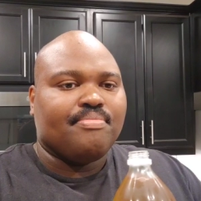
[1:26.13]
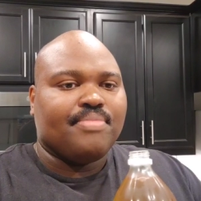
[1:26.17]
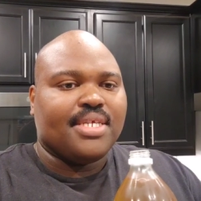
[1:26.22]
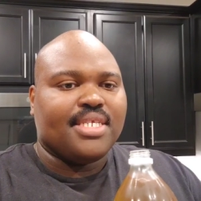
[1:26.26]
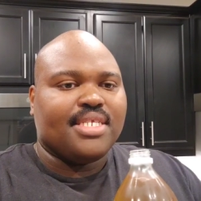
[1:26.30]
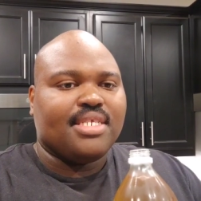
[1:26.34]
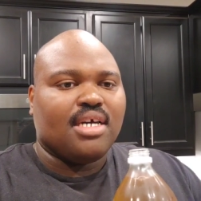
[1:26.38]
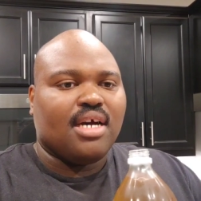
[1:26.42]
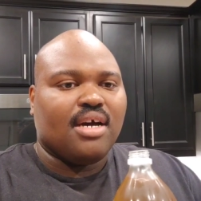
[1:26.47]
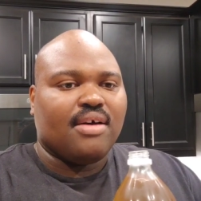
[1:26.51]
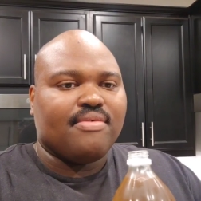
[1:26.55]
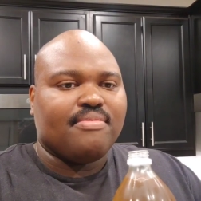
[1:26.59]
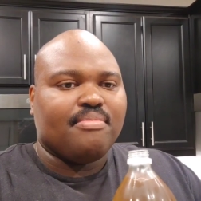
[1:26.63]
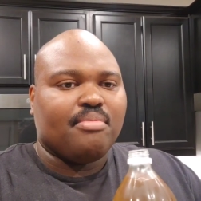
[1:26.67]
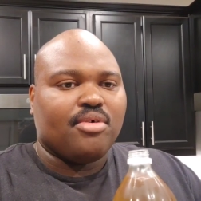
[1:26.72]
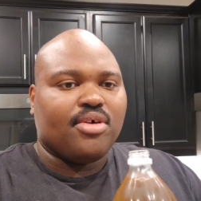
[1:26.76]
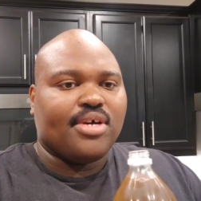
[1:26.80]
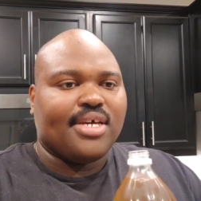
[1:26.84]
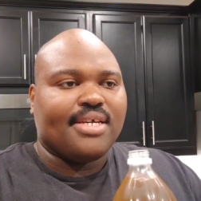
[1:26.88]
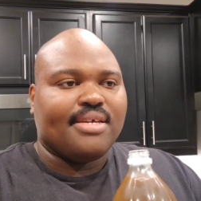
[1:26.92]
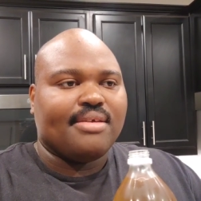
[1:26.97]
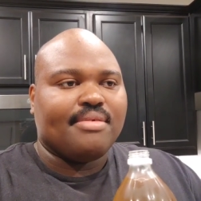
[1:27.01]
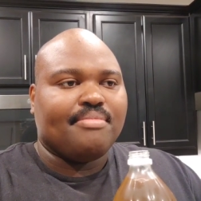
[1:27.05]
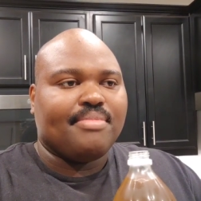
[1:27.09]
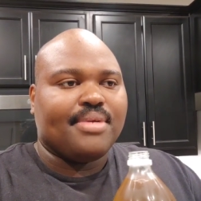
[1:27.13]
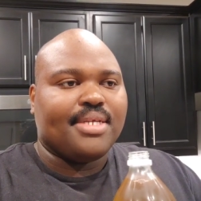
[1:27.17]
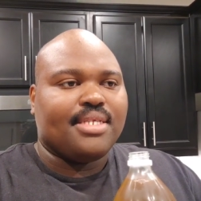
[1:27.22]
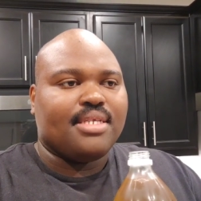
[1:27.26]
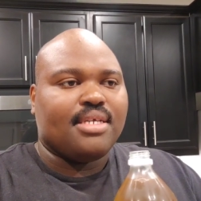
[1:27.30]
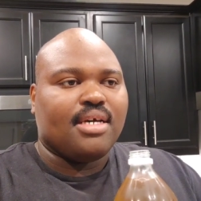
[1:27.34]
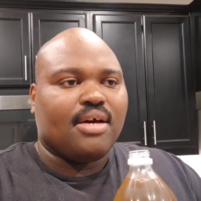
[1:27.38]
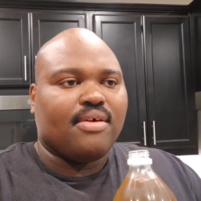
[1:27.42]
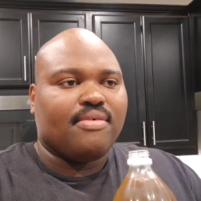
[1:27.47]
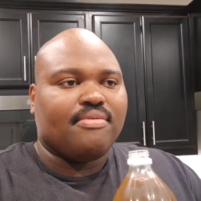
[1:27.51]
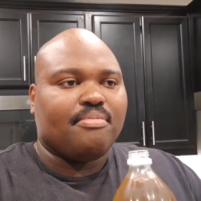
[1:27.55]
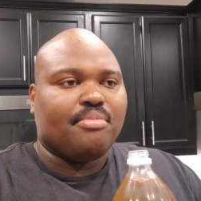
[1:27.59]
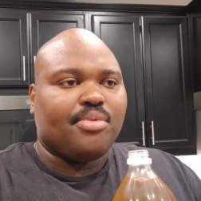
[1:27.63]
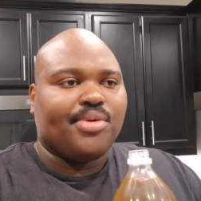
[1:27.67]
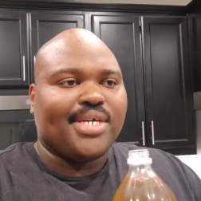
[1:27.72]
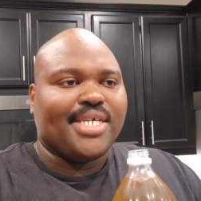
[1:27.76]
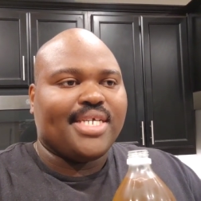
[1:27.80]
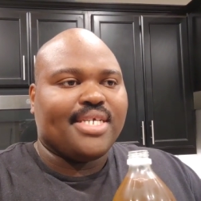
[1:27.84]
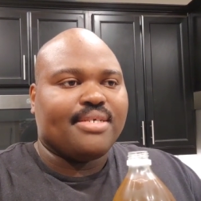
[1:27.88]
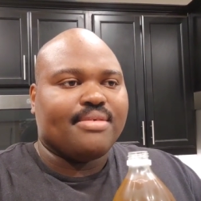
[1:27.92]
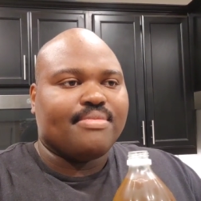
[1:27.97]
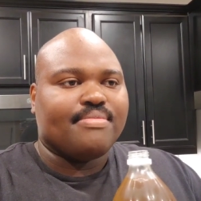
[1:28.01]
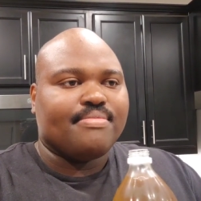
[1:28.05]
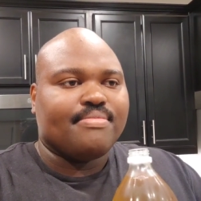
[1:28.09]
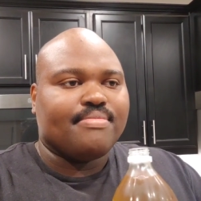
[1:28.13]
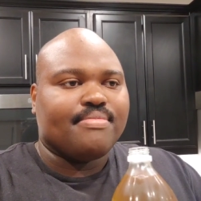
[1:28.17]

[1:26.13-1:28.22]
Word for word: Be tough, boy. Be tough, boy.